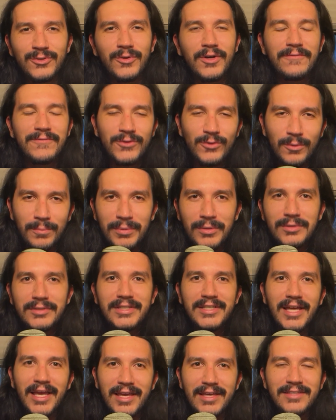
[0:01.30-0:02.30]
if you're
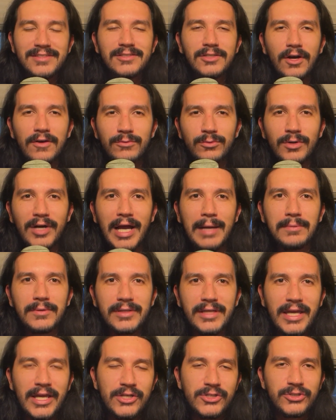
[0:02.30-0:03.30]
building a software
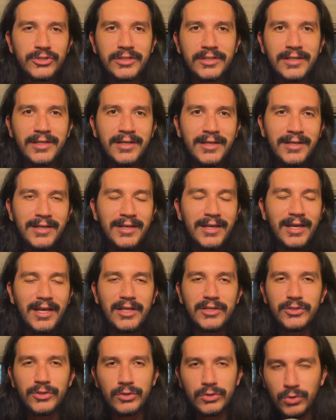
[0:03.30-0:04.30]
application
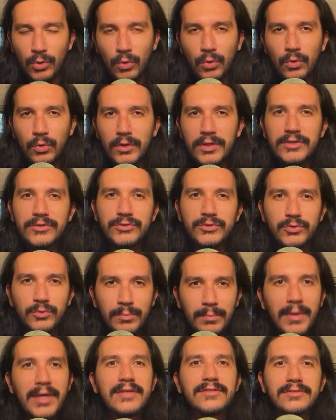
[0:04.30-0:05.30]
and your goal is to
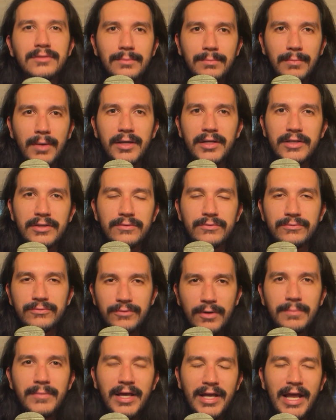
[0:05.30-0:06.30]
make some money
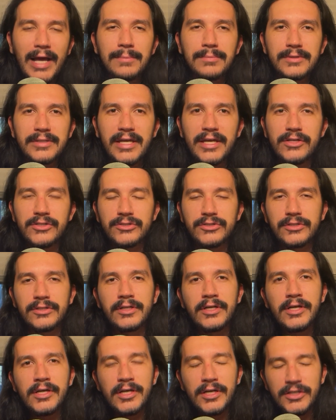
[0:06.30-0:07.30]
from that application,
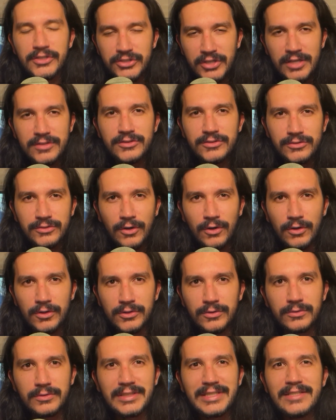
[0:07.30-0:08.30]
chances are
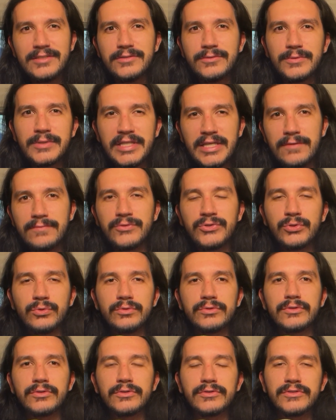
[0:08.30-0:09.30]
you'll need to give
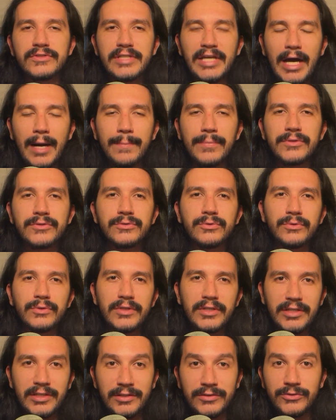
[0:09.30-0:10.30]
users the
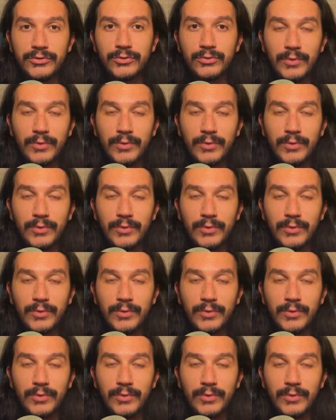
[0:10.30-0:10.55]
opportunity to